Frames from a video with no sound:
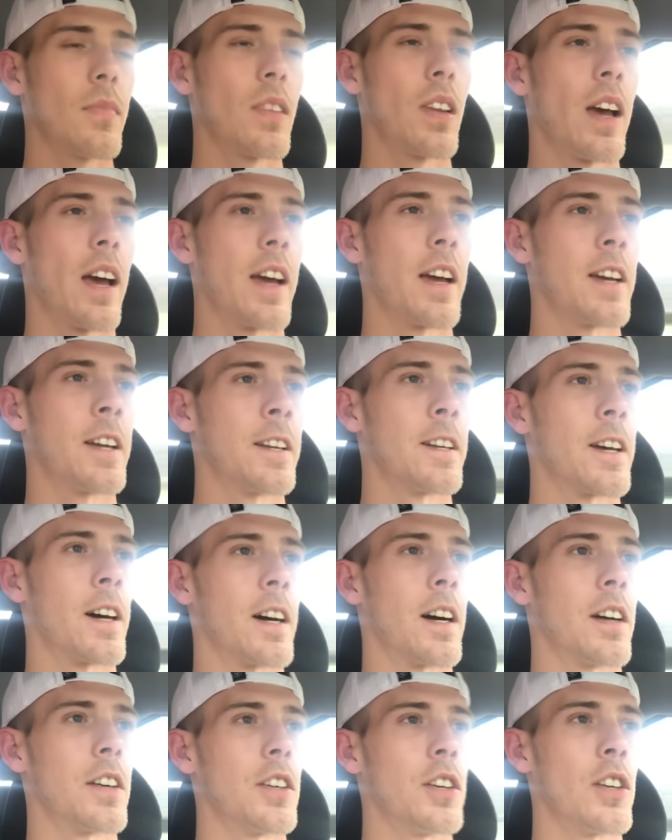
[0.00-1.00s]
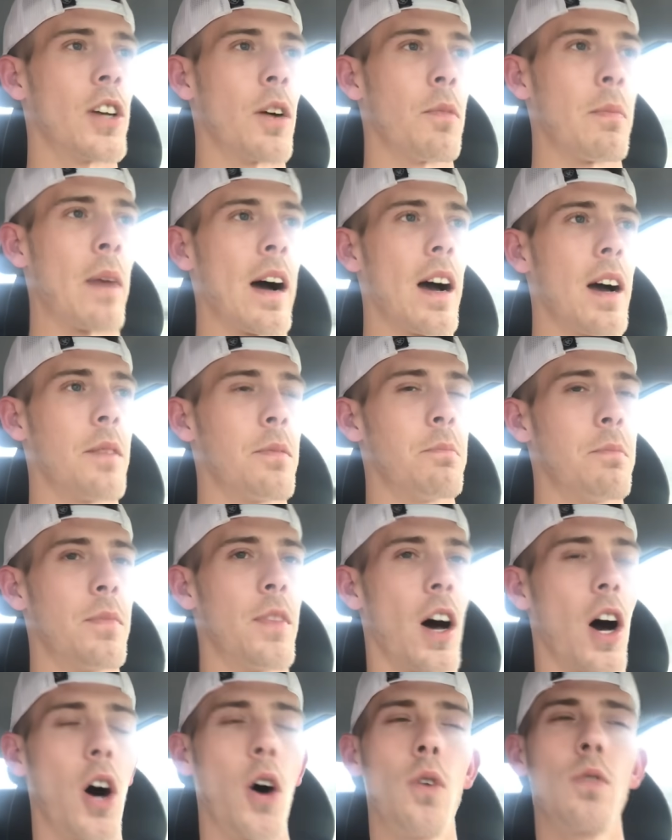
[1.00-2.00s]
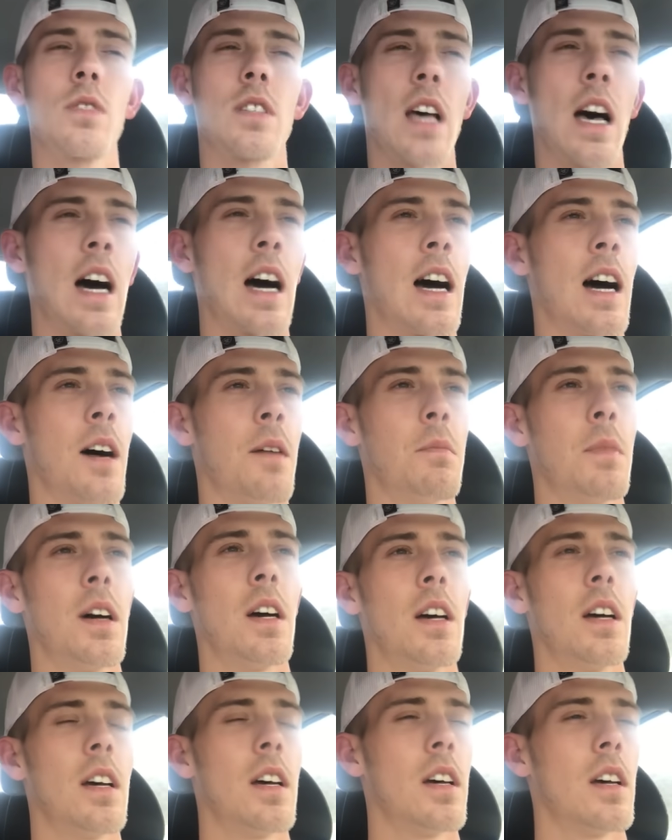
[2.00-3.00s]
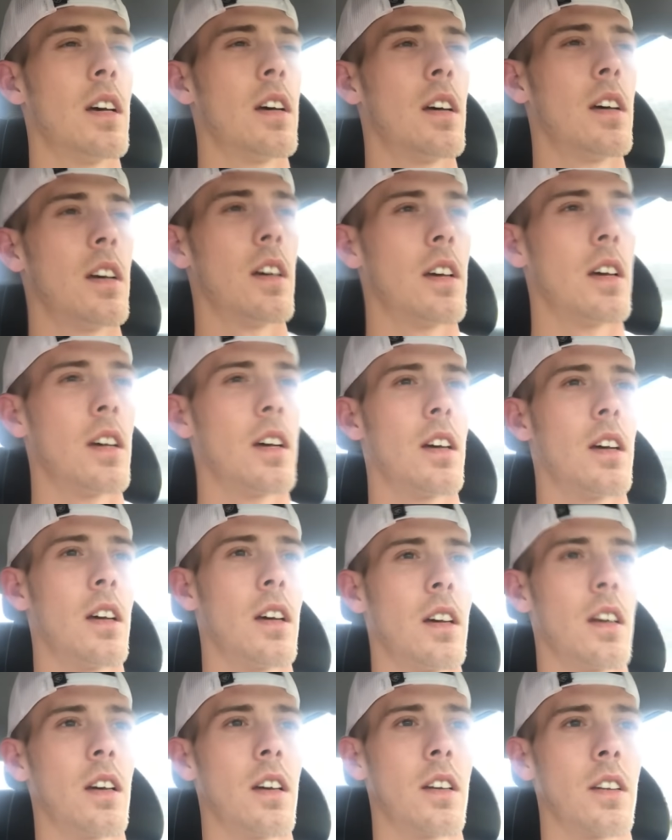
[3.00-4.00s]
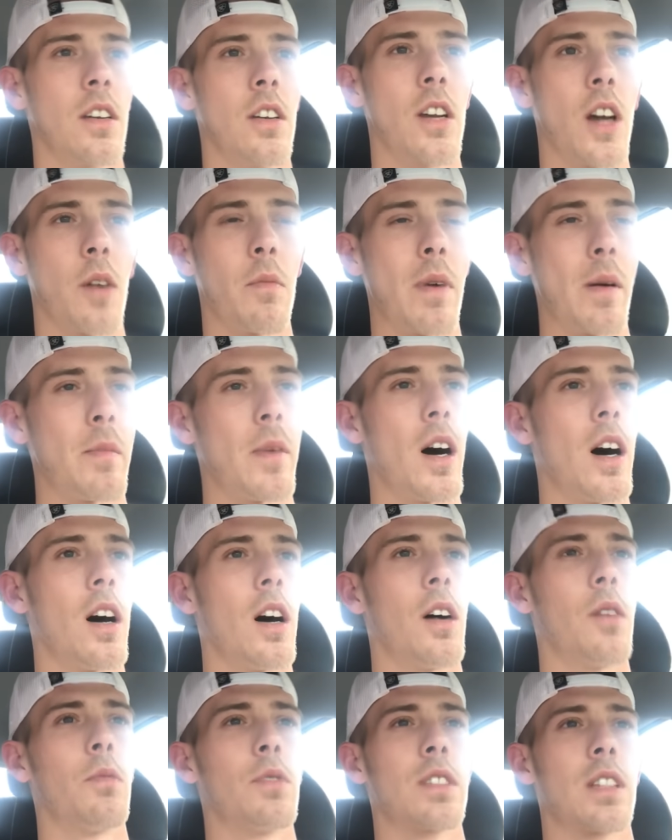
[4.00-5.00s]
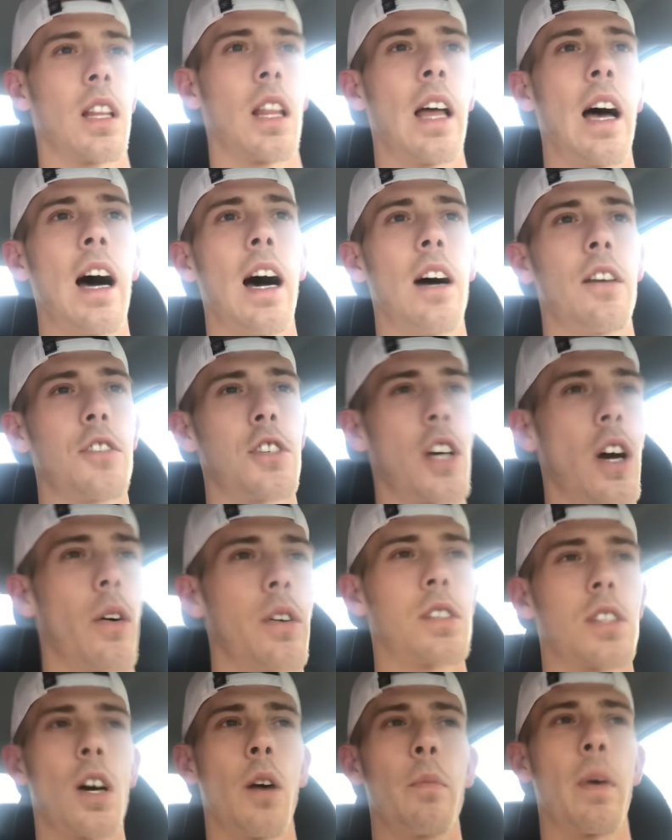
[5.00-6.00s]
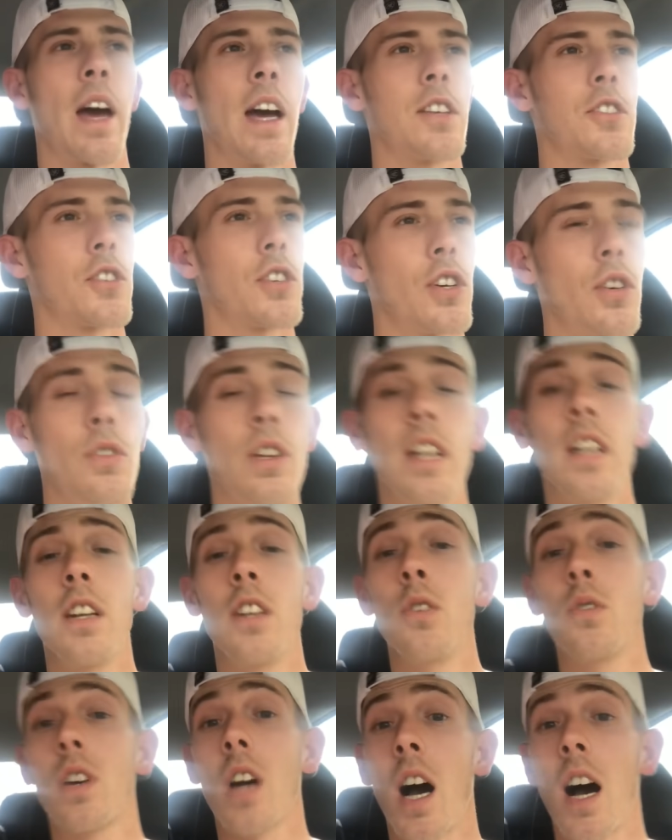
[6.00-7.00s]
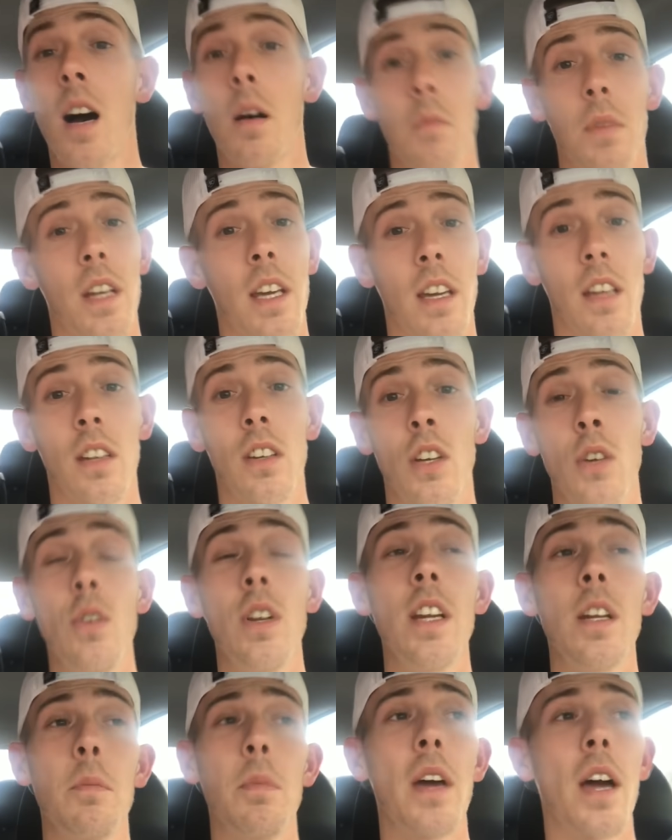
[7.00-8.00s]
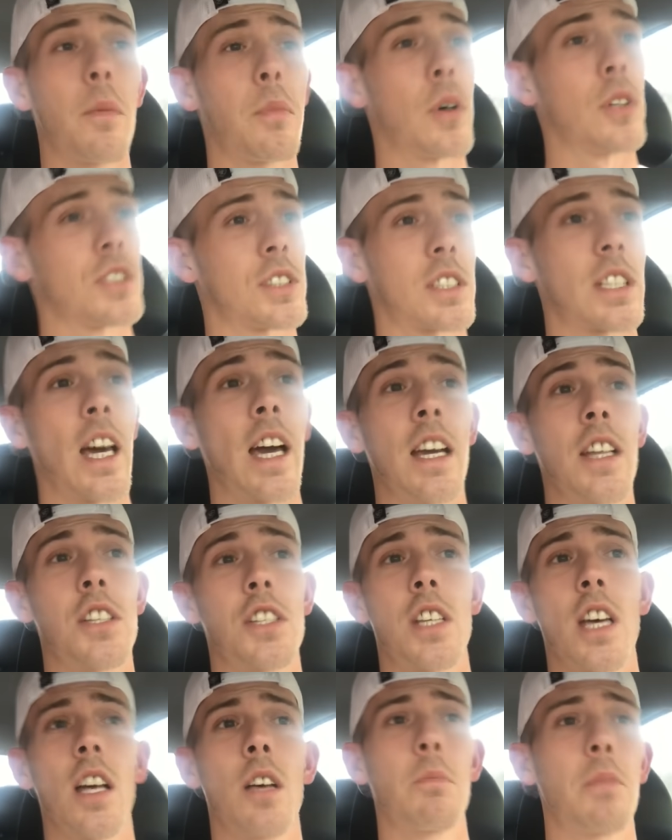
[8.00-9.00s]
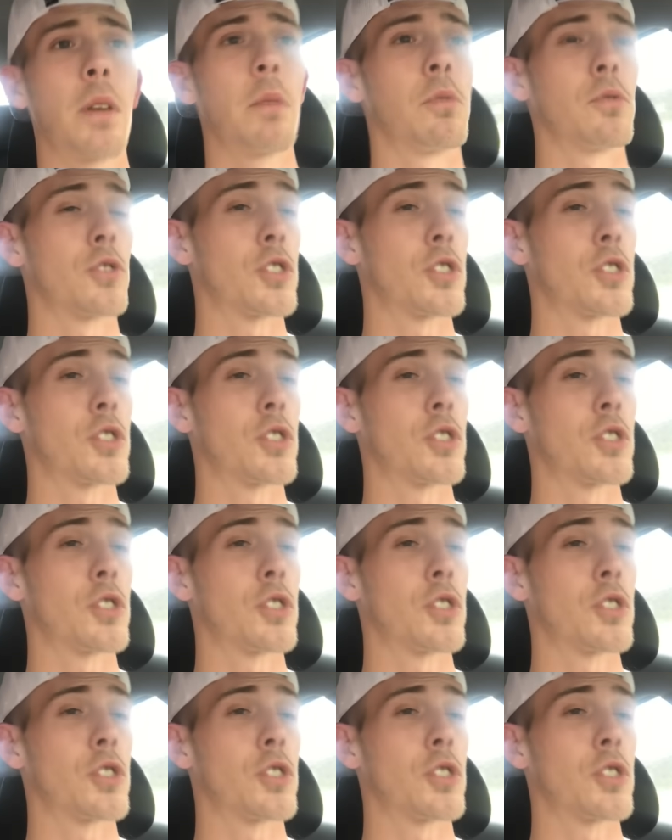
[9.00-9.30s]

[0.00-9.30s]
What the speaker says: And the whole time, my mom was alive. She always told me, Andrew, you need to do comedy. You need to be up on stage telling people